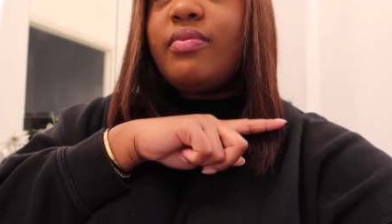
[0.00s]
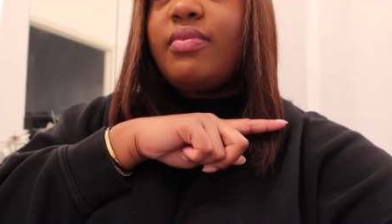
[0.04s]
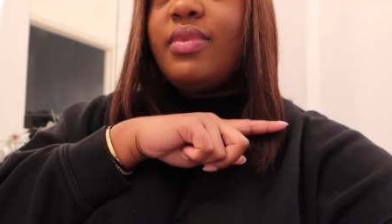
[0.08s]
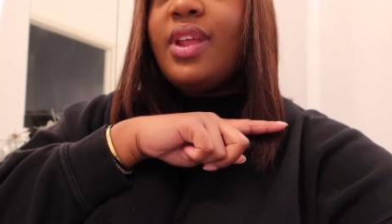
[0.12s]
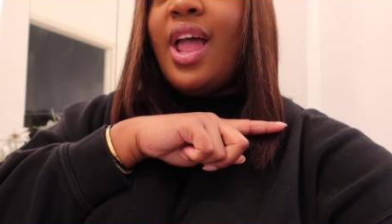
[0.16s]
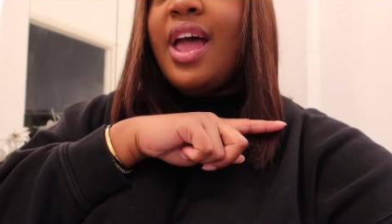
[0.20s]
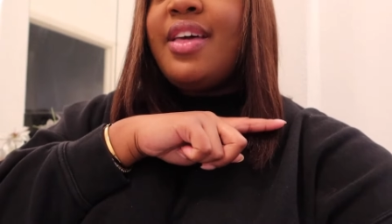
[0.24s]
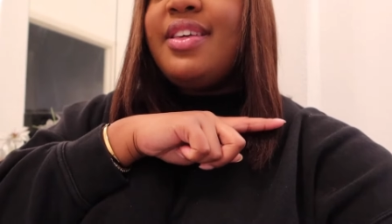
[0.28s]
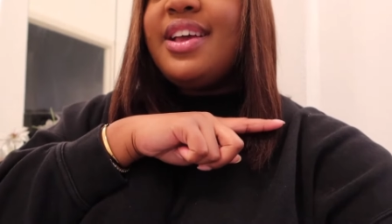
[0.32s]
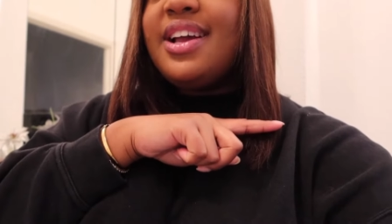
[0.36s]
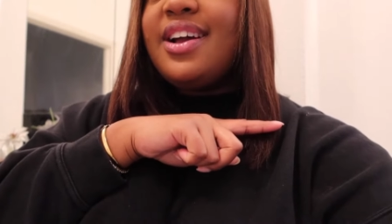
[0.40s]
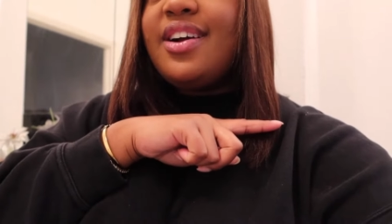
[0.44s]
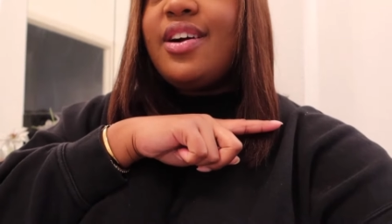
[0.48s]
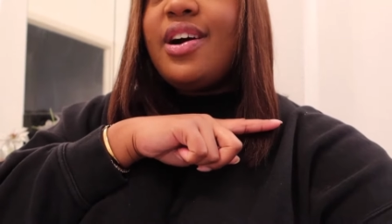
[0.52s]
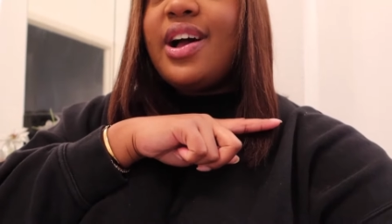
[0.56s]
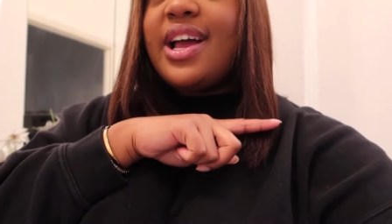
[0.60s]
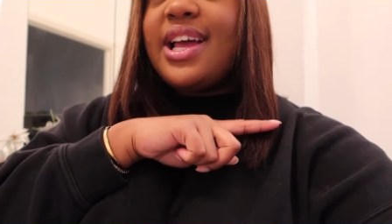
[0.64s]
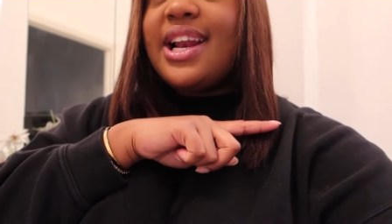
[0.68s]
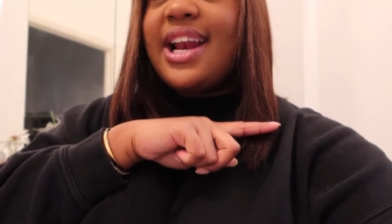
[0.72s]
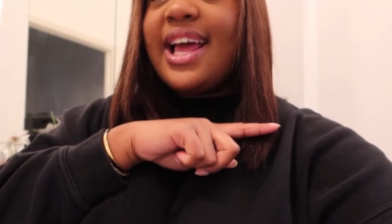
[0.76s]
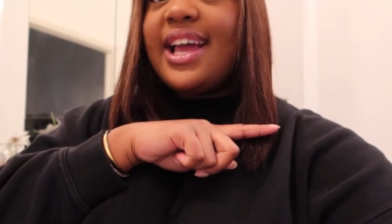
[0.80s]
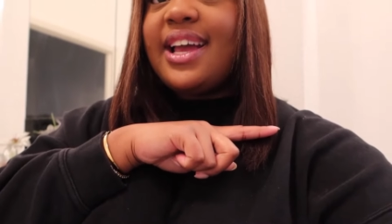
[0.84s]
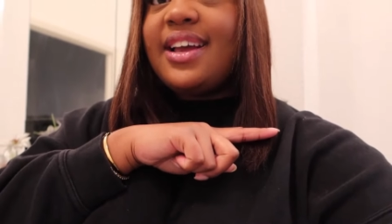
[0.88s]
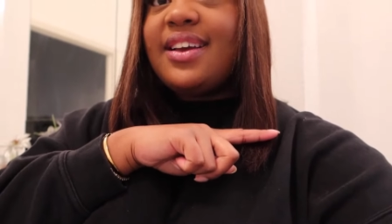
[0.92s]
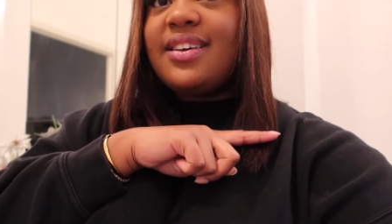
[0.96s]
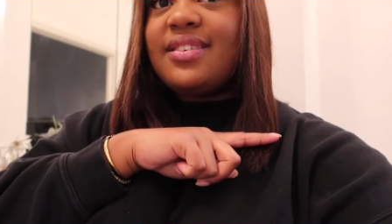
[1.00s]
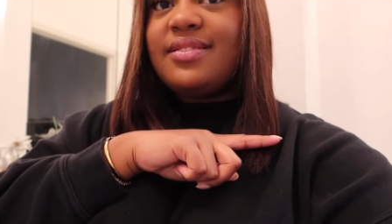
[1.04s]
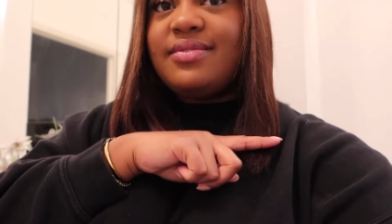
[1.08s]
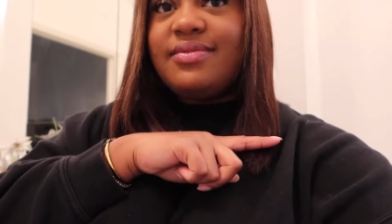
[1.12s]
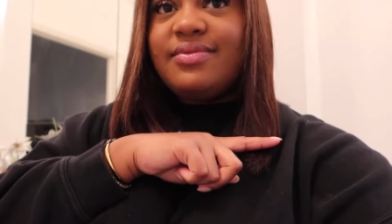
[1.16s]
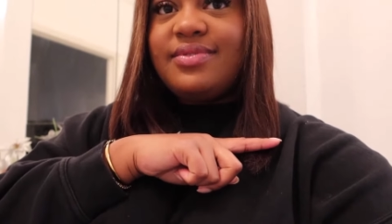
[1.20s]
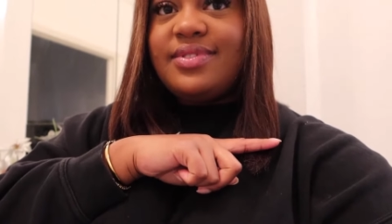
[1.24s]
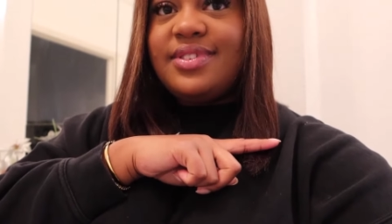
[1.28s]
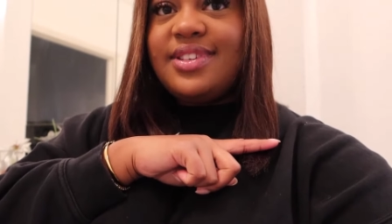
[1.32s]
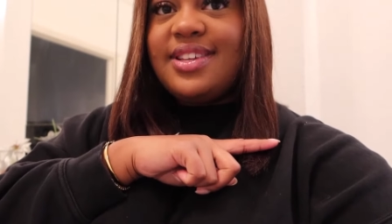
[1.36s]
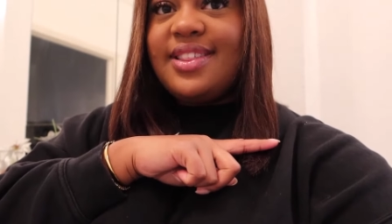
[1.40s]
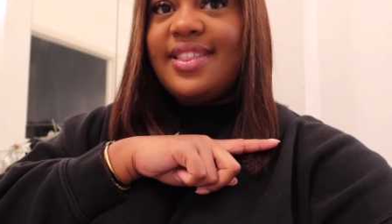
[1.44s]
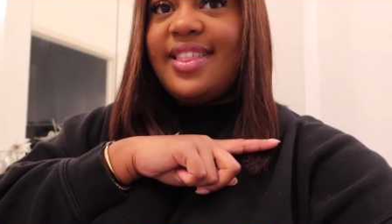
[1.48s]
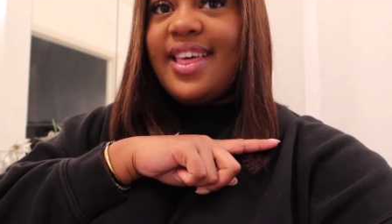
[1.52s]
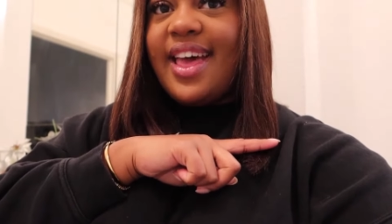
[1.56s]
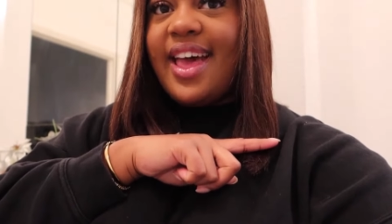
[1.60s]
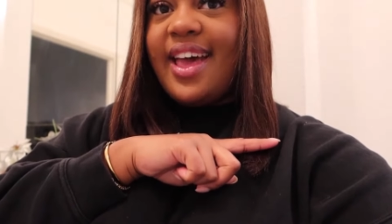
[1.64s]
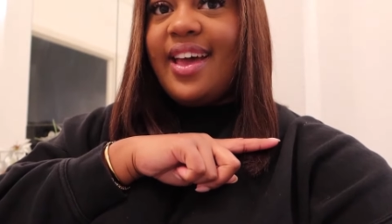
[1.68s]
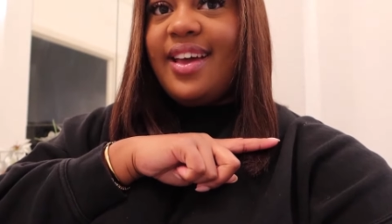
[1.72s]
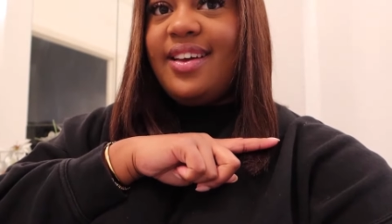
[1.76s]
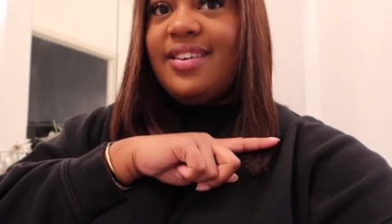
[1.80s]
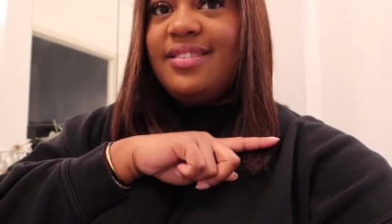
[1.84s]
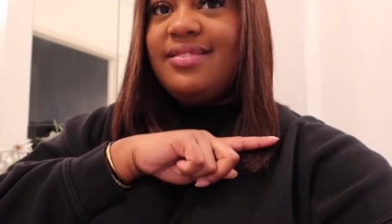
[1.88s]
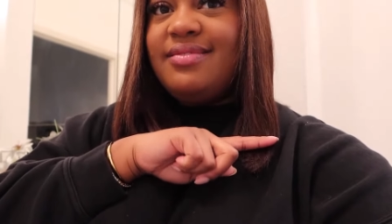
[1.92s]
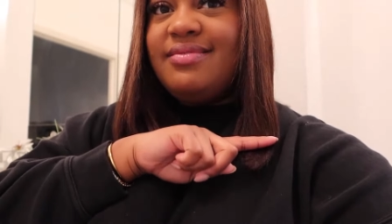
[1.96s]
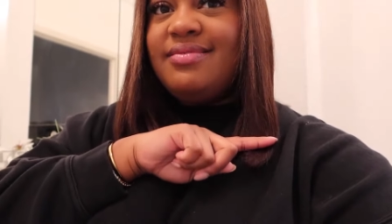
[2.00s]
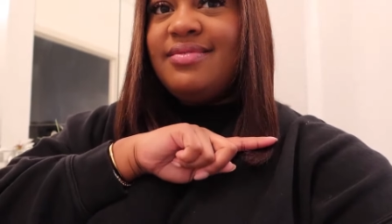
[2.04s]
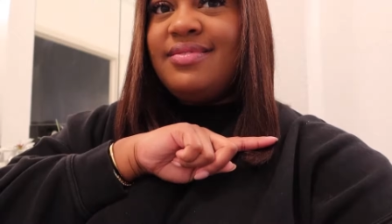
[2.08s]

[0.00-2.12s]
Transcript: I think I cut it like to there